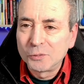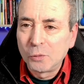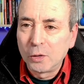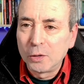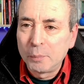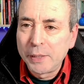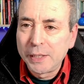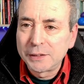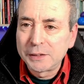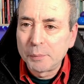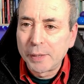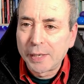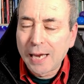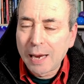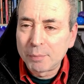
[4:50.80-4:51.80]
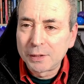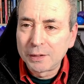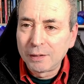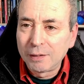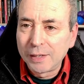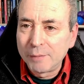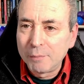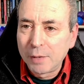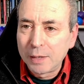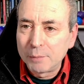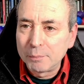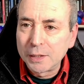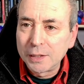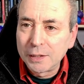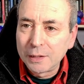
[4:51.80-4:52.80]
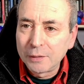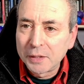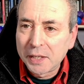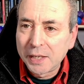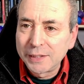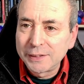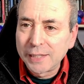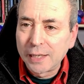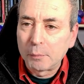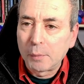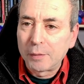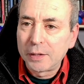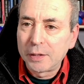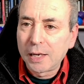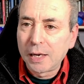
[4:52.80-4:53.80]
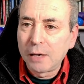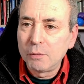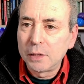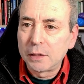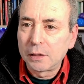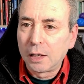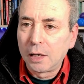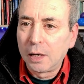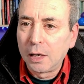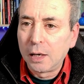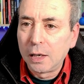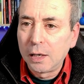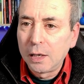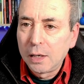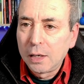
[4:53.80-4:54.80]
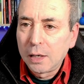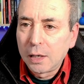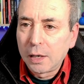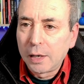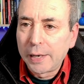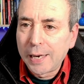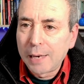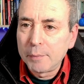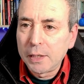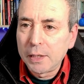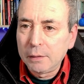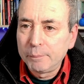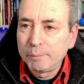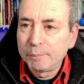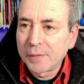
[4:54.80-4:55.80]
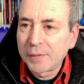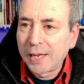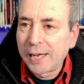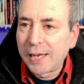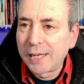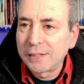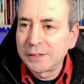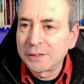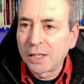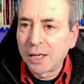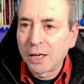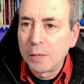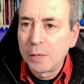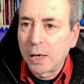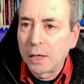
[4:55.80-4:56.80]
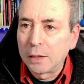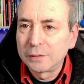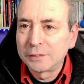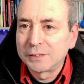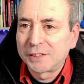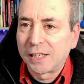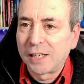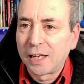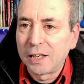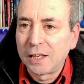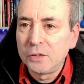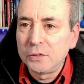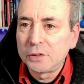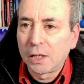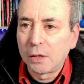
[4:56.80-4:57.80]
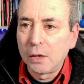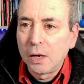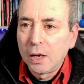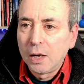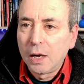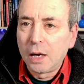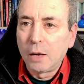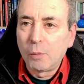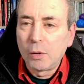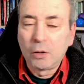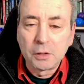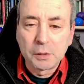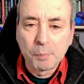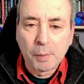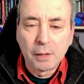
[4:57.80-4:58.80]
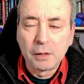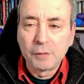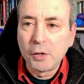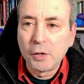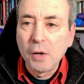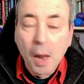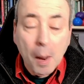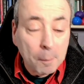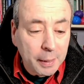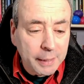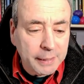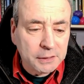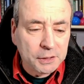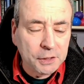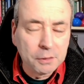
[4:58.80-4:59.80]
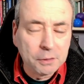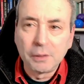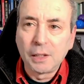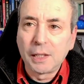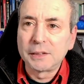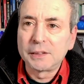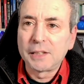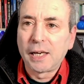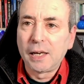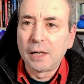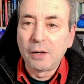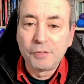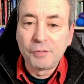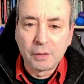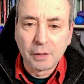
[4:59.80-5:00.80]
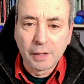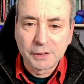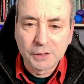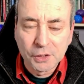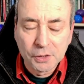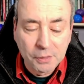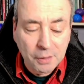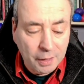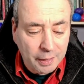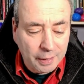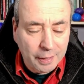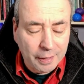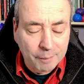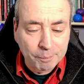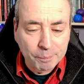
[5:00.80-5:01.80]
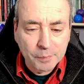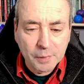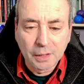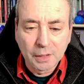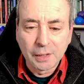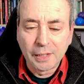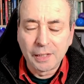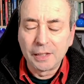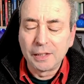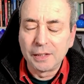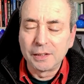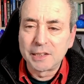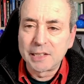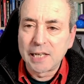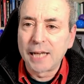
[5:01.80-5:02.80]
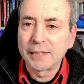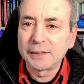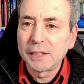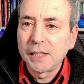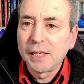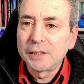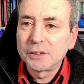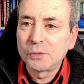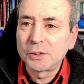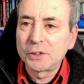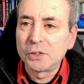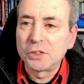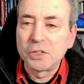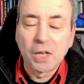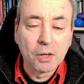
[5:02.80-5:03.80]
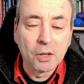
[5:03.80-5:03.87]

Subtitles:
what appears to be a capital I might be a lowercase l, but I'm going to go with Iamia and Oma said hello. So welcome to both of you. Please do say hello if you'd like to in the chat. It's always good to